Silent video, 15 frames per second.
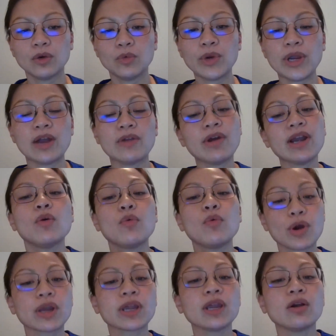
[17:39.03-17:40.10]
we are right now
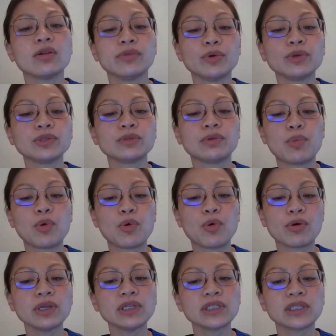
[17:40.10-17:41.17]
working on those
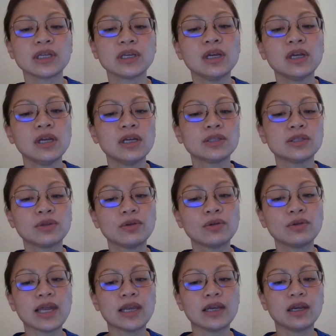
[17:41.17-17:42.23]
reports so
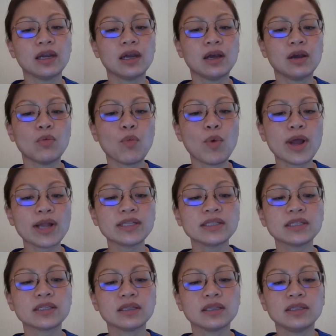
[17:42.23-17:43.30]
that
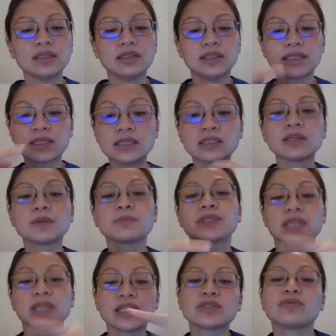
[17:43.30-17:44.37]
once the system
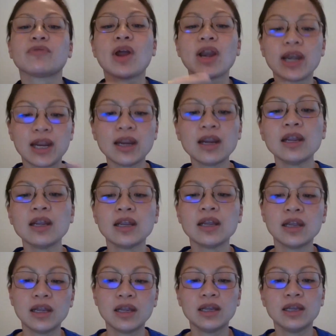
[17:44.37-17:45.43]
starts running,
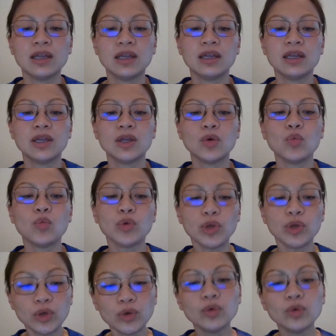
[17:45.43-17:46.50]

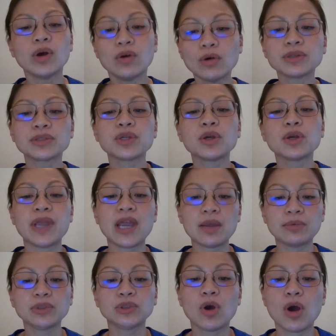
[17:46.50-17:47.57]
you will also be
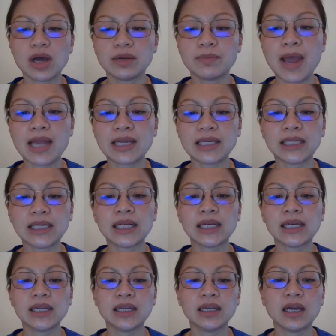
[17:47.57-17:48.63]
able to
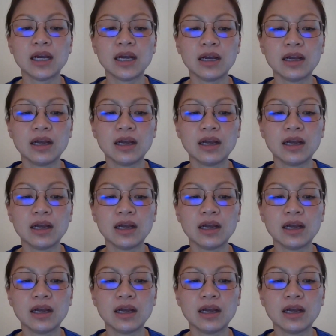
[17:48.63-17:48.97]
automatically